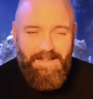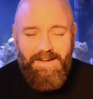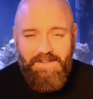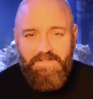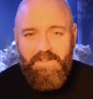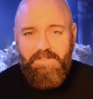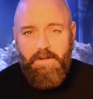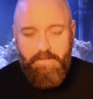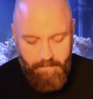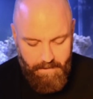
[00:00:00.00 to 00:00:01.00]
kind of sticks
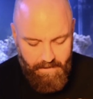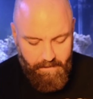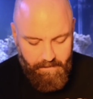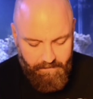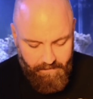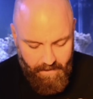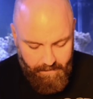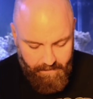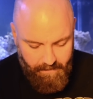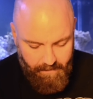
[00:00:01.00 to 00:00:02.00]
out to me is
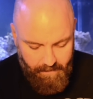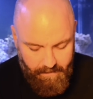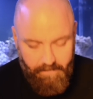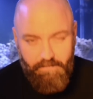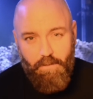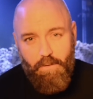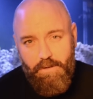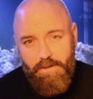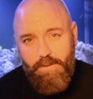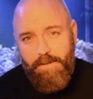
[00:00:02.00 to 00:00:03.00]
that the
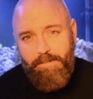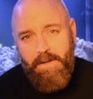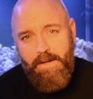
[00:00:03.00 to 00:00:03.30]
controller unit